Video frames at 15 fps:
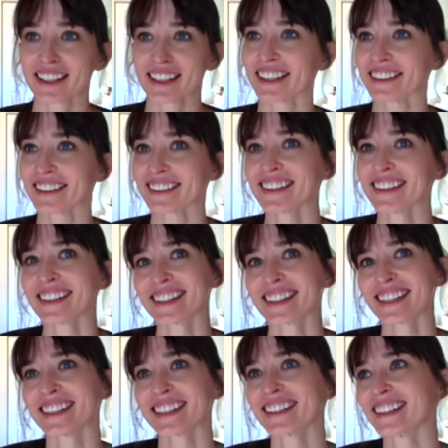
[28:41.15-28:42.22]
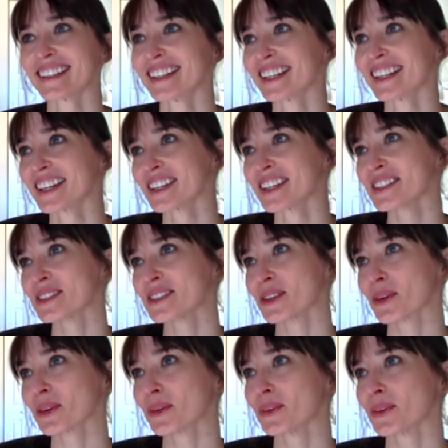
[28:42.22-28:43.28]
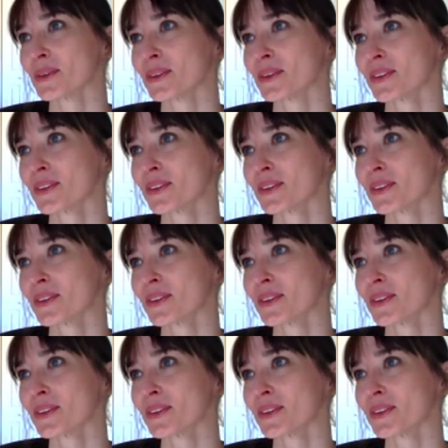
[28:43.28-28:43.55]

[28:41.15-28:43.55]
And so